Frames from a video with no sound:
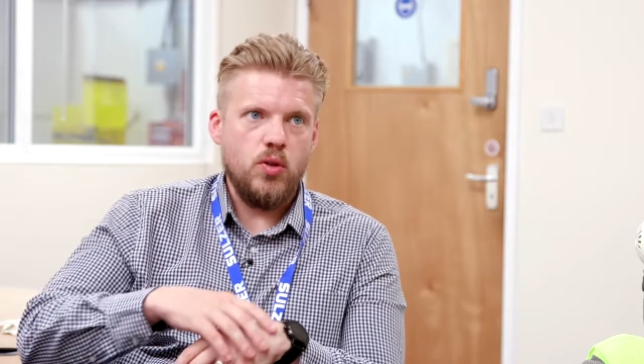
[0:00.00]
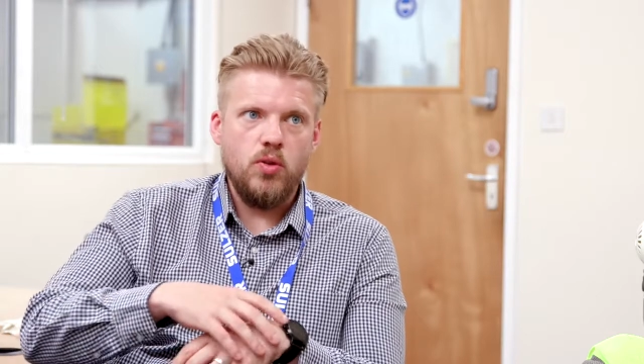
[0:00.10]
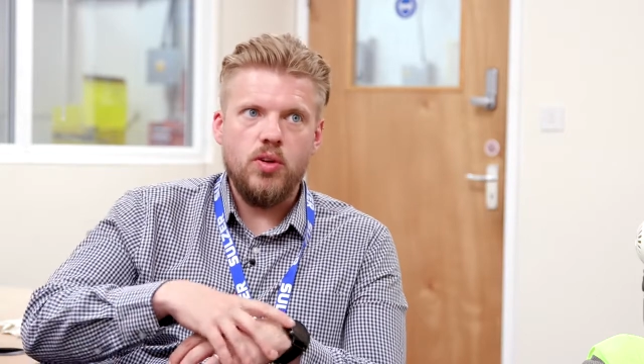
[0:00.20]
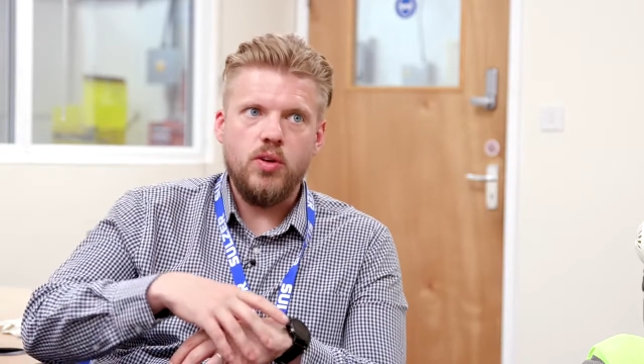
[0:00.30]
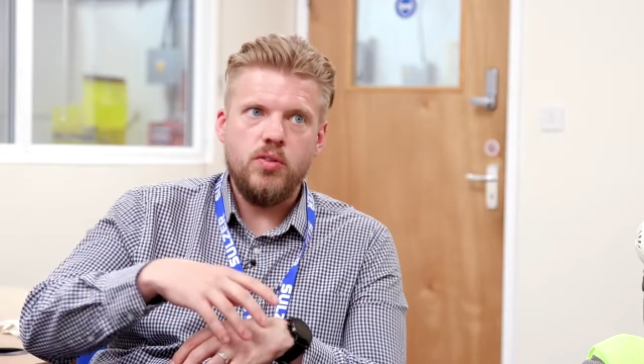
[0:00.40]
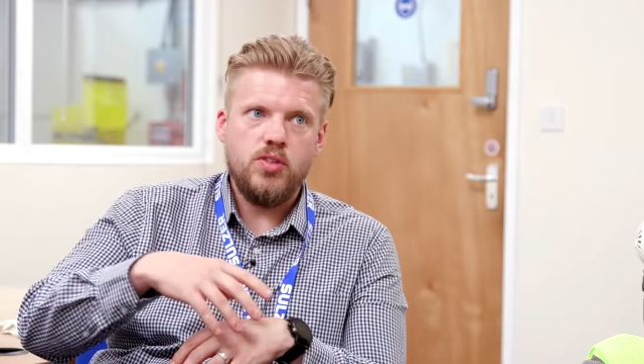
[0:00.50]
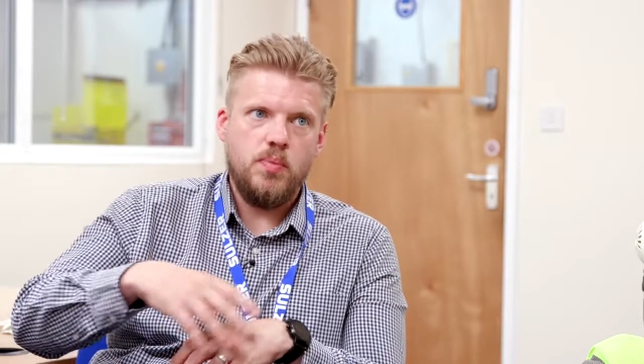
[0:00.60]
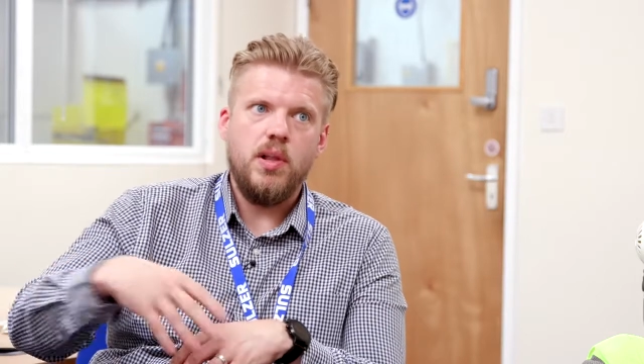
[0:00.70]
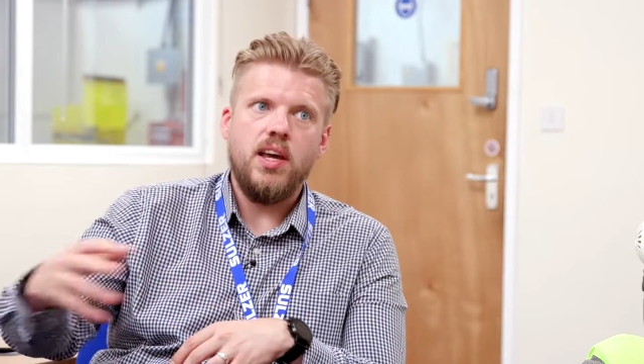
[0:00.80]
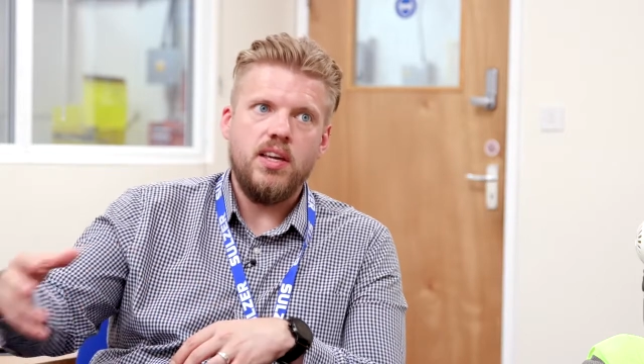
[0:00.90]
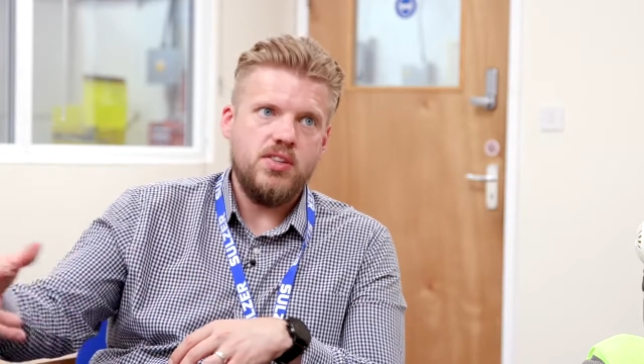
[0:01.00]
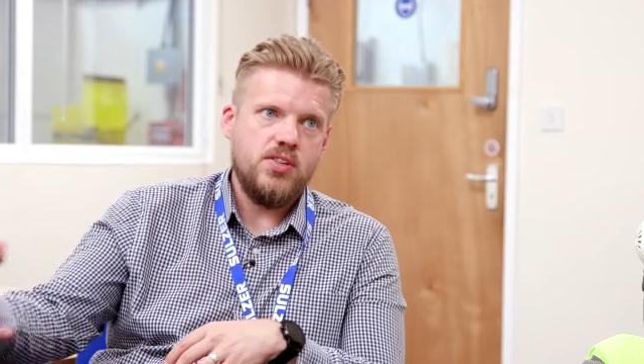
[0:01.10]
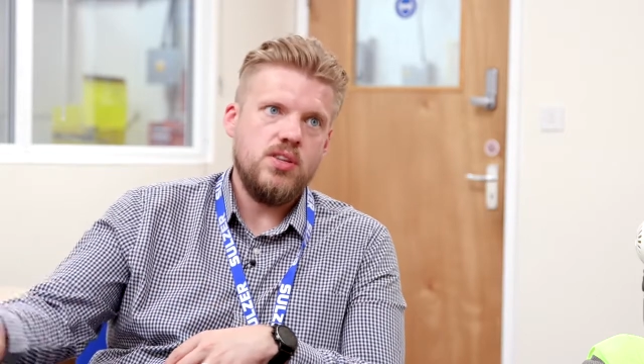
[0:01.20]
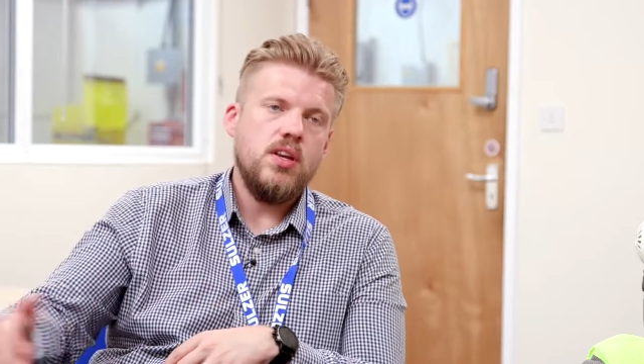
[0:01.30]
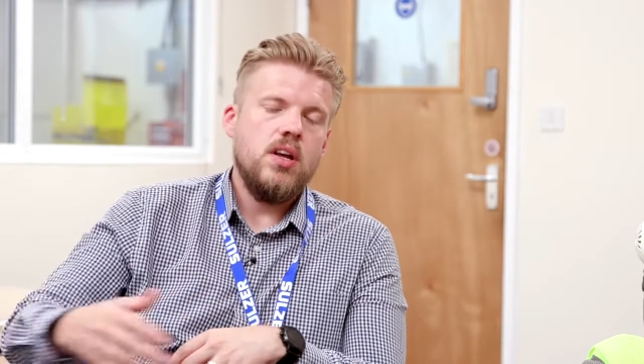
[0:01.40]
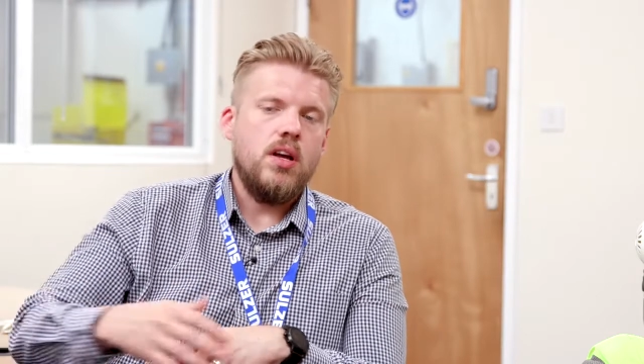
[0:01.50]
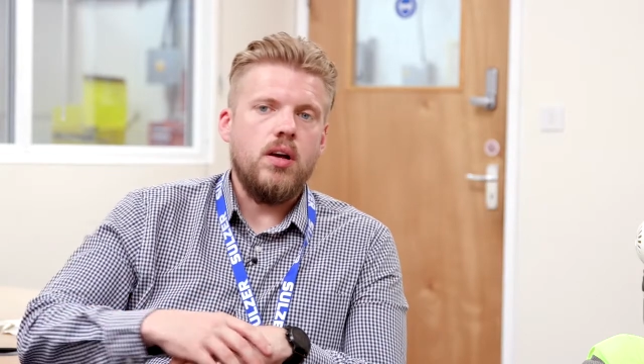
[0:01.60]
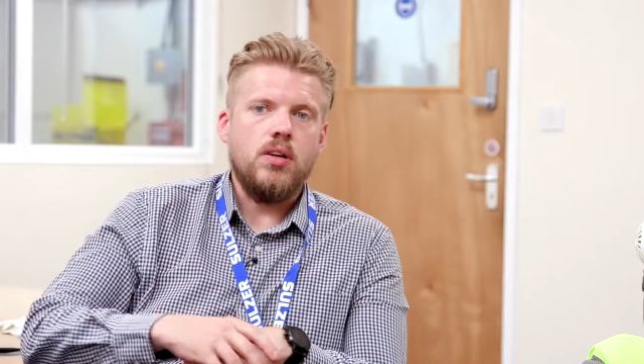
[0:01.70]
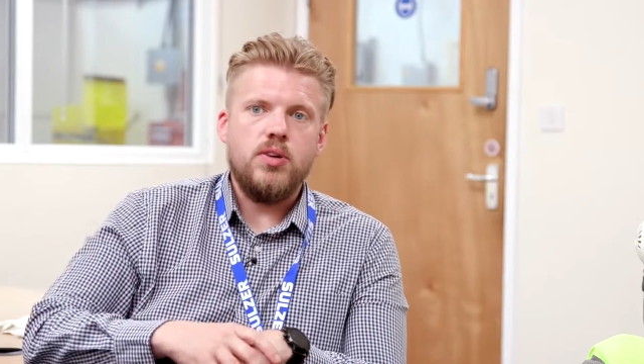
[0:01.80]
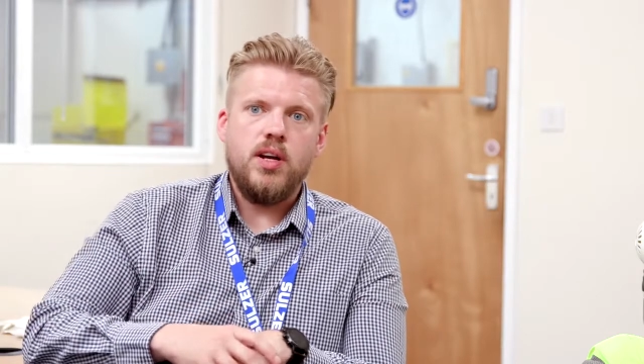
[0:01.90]
with other suppliers,
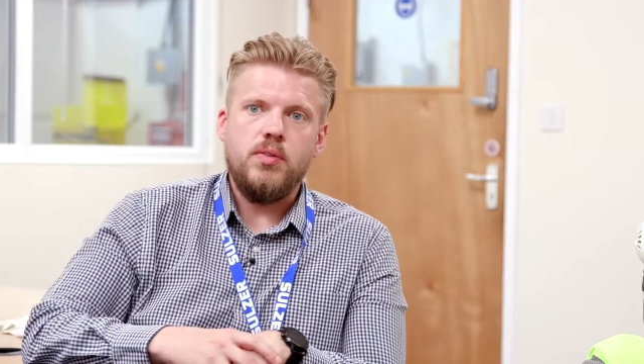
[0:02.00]
trying to